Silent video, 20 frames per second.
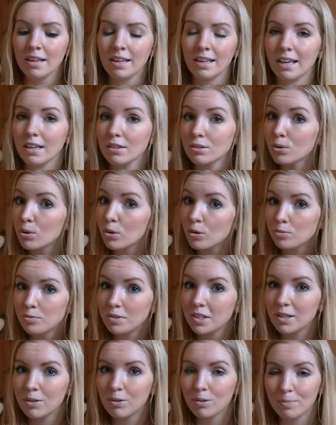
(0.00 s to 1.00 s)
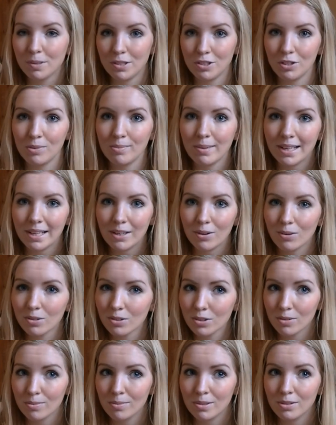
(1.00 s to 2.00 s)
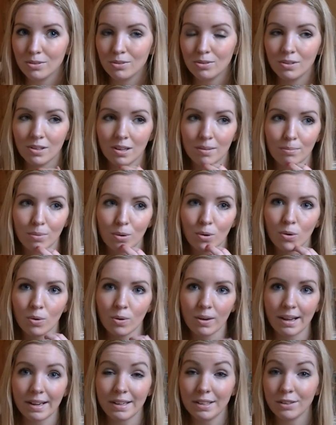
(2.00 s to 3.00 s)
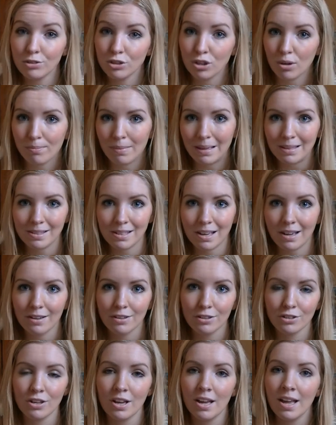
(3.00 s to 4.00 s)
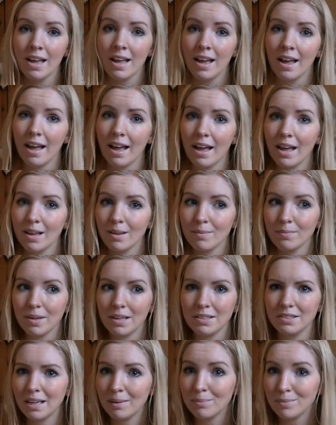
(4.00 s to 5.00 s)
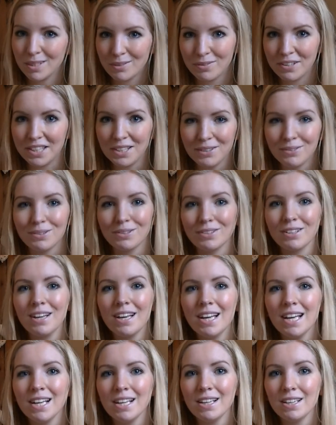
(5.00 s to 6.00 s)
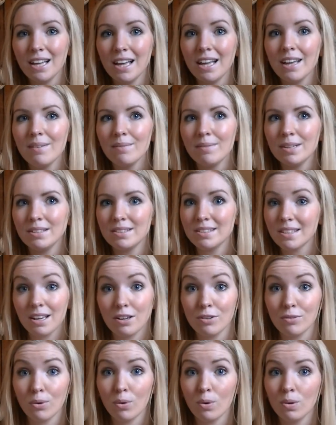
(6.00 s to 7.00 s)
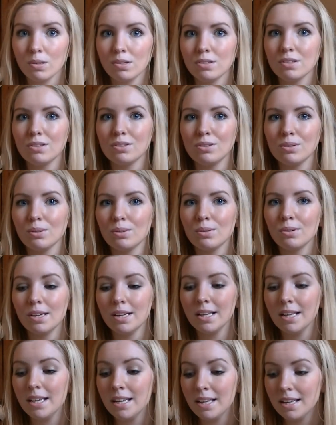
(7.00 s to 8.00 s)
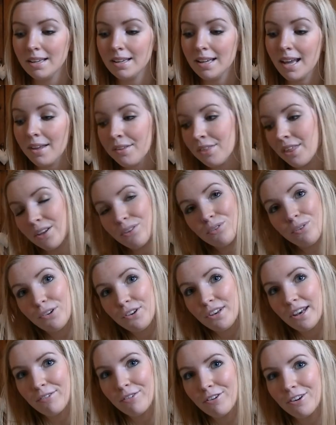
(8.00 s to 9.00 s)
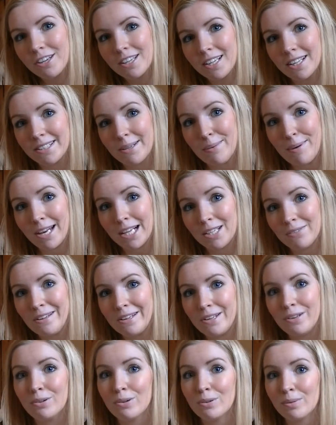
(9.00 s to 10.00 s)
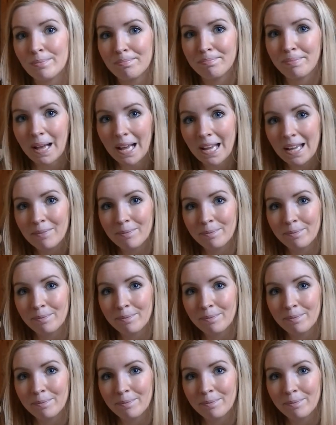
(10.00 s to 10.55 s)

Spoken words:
yeah, so hopefully there won't be too many hauls coming soon and more kind of shop my stash and Emily's videos instead of hauls. So yeah, thanks for watching everyone, I'll see you in my next video, bye!